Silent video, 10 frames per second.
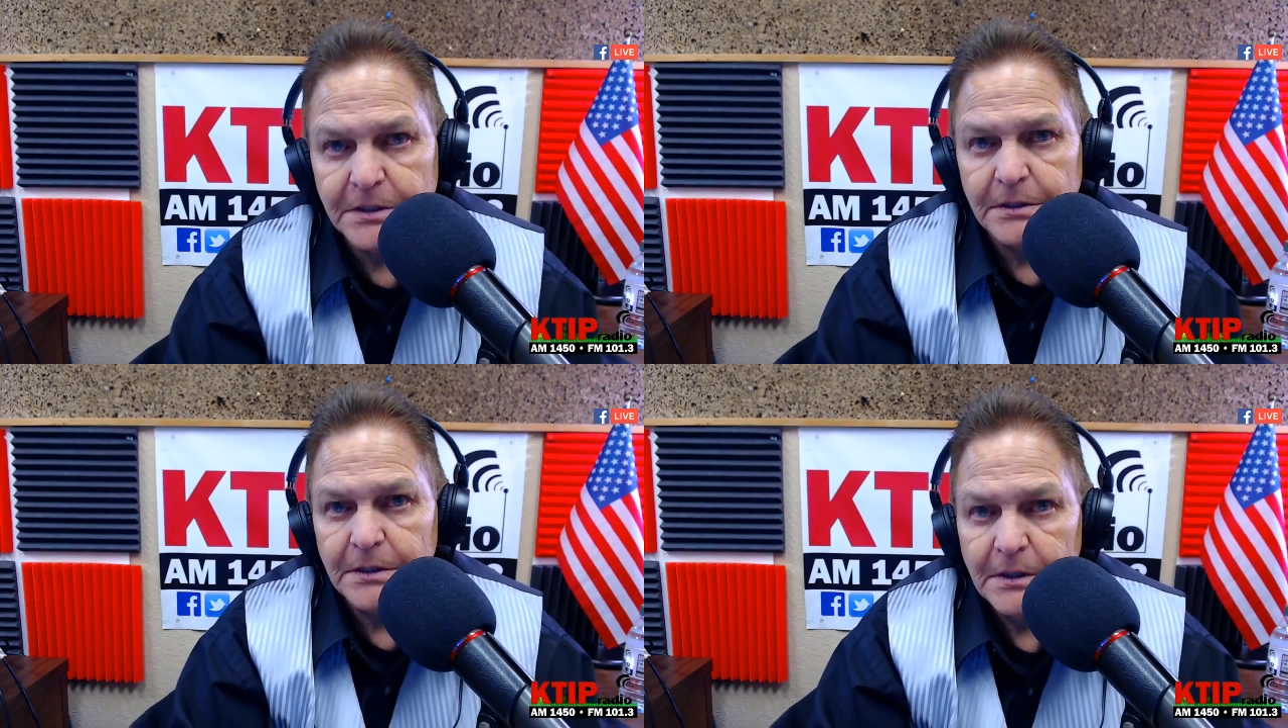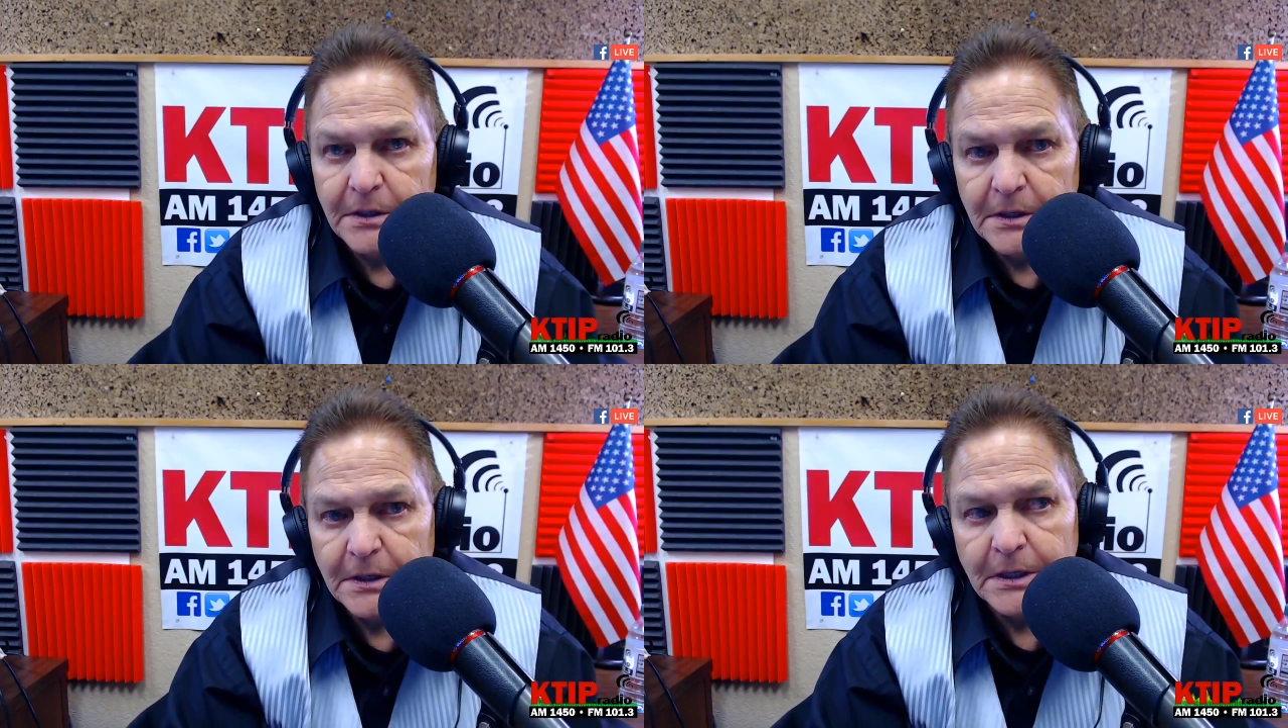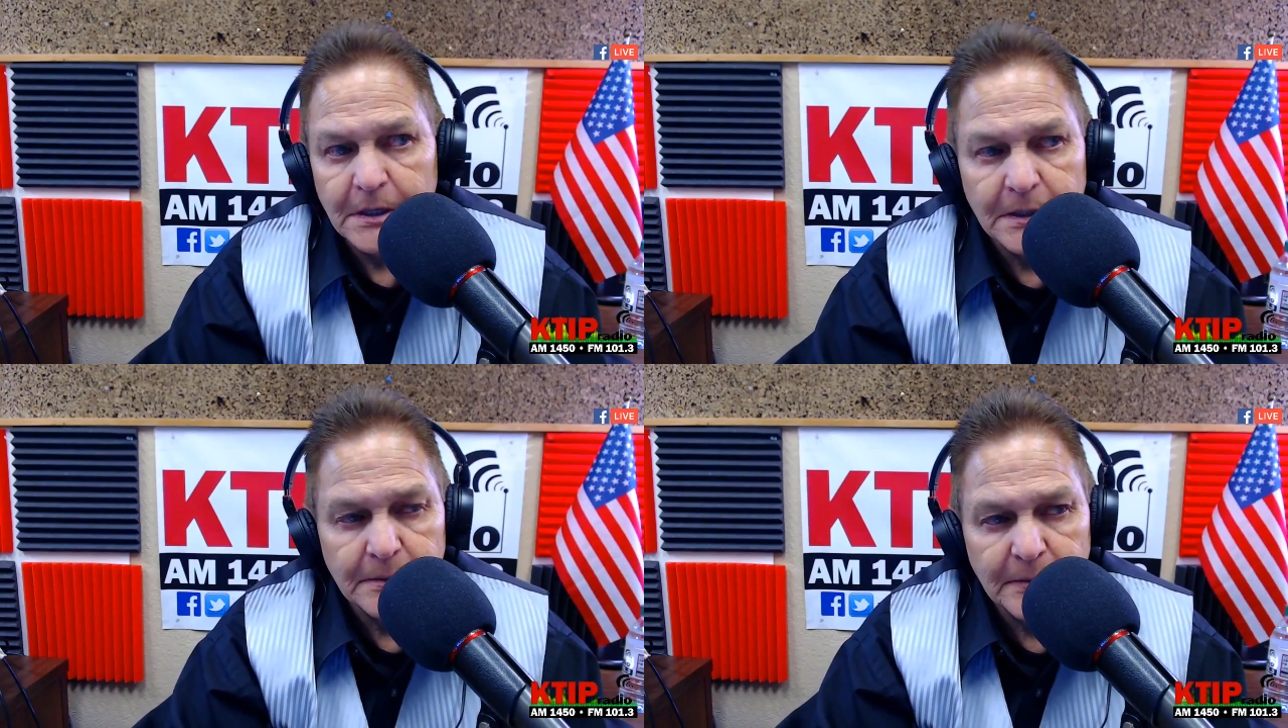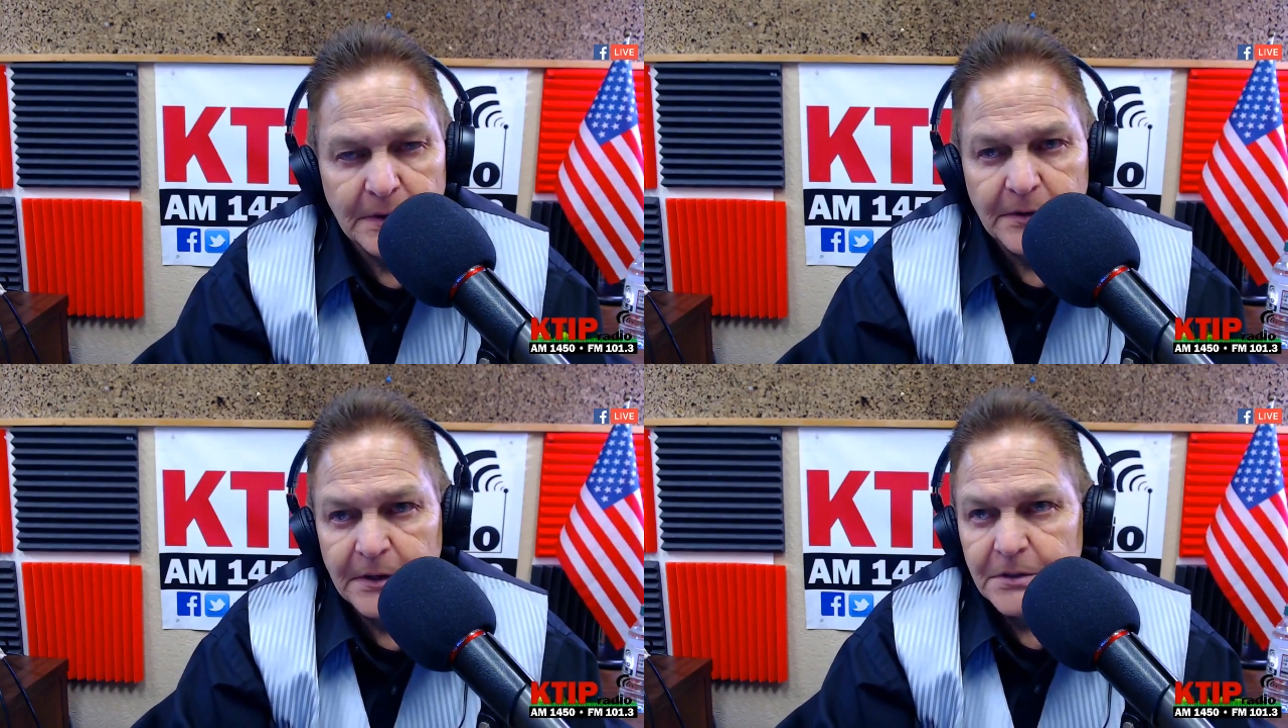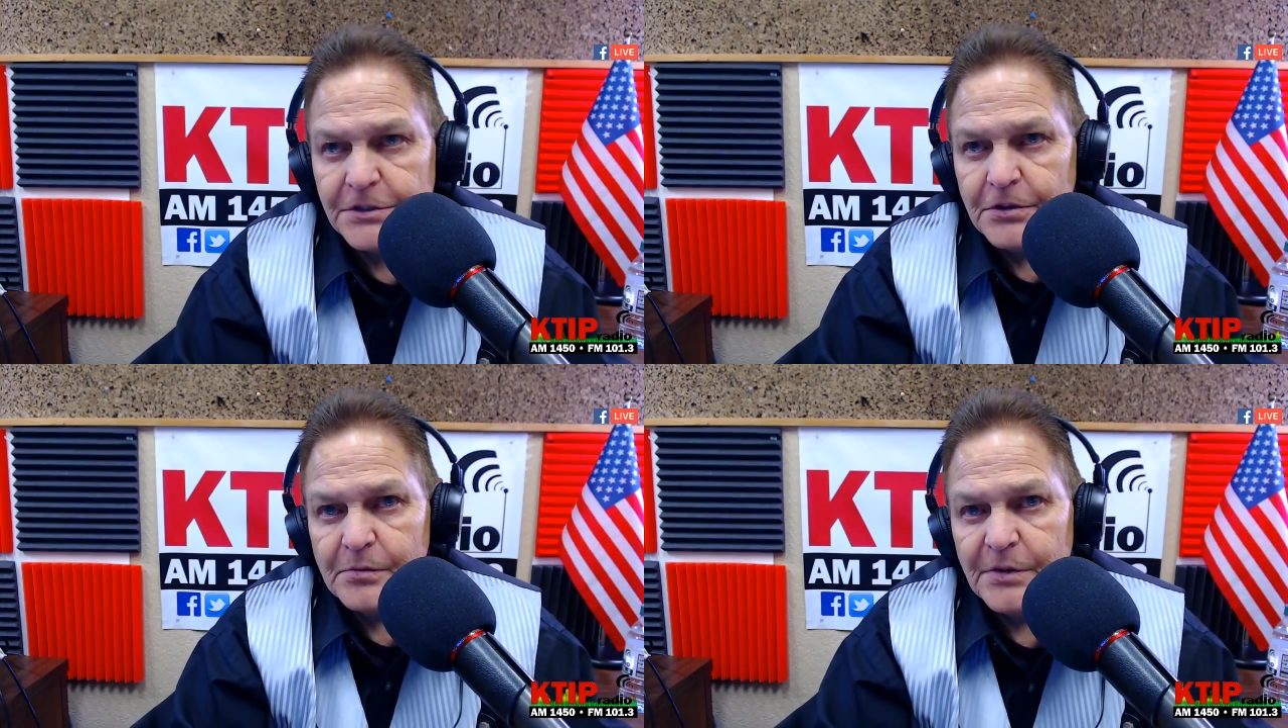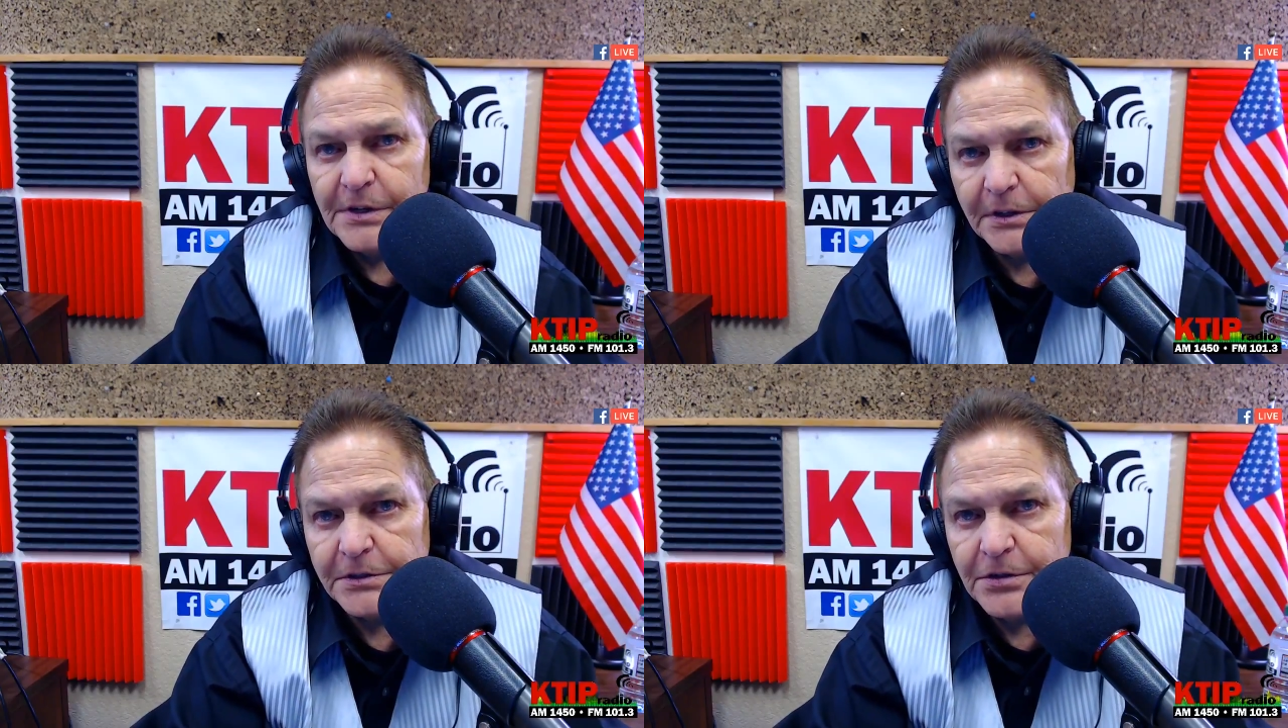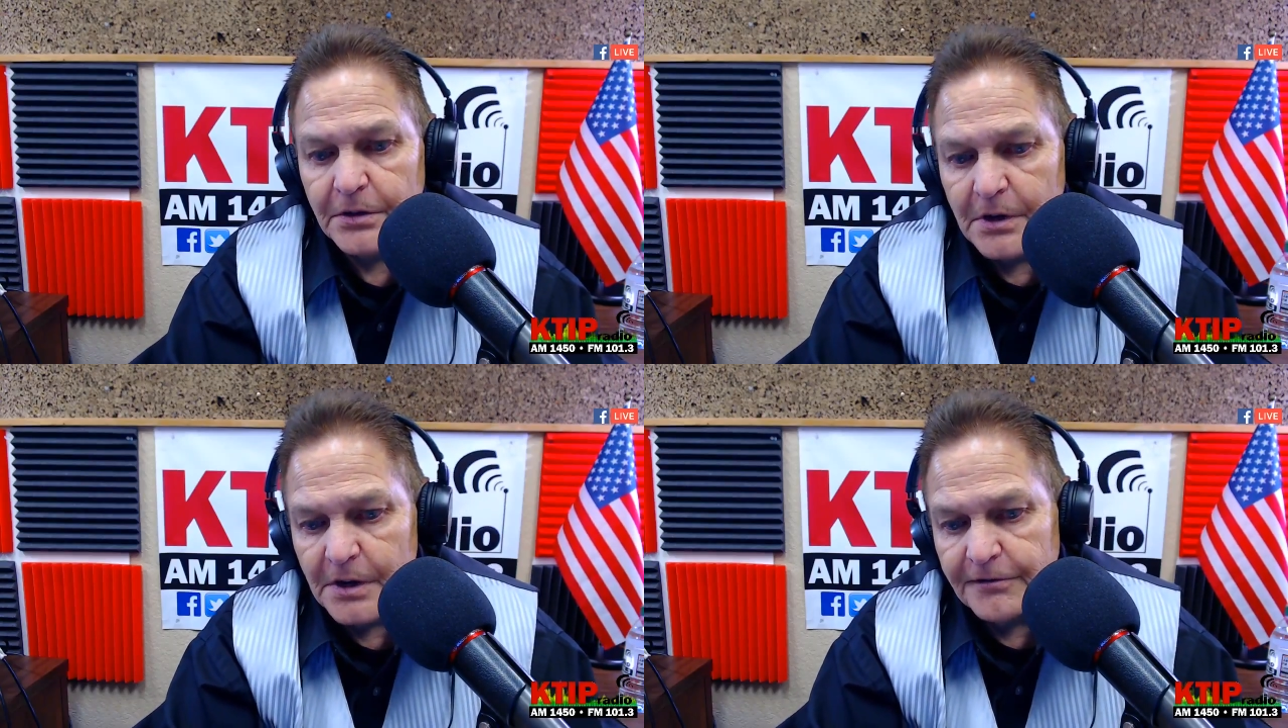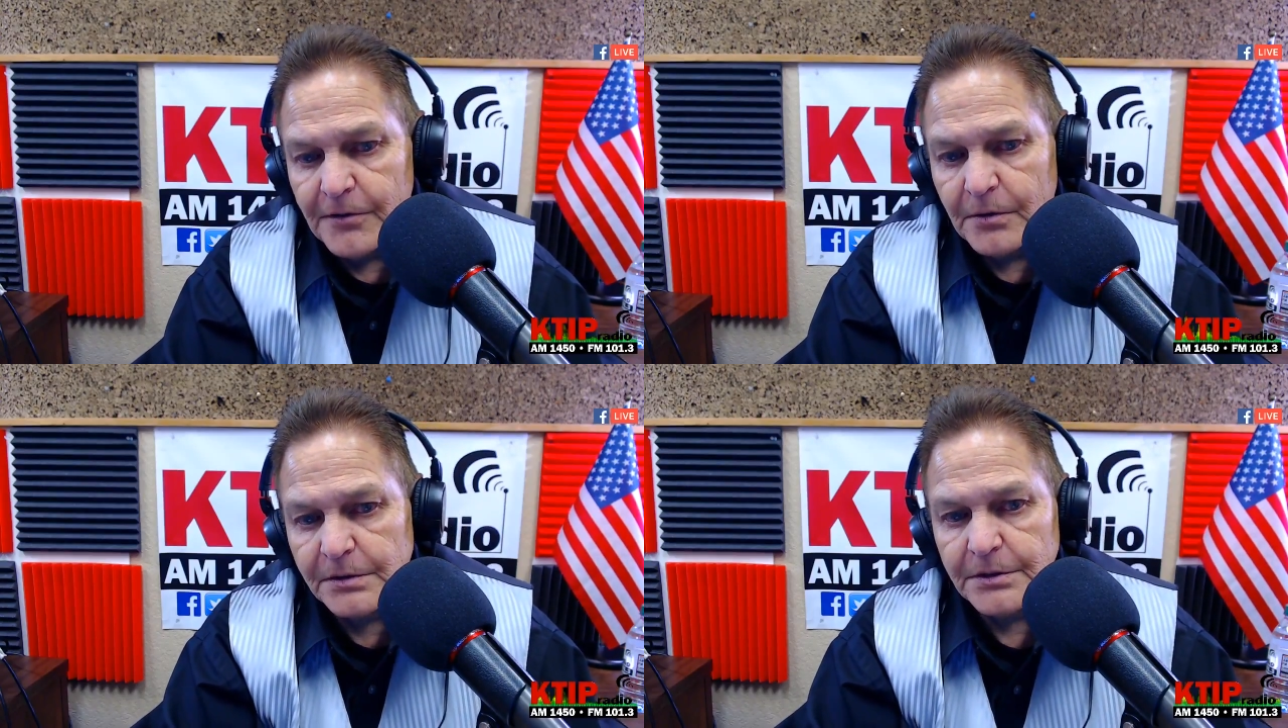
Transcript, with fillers: that um, uh, that concern me and concern a lot of folks.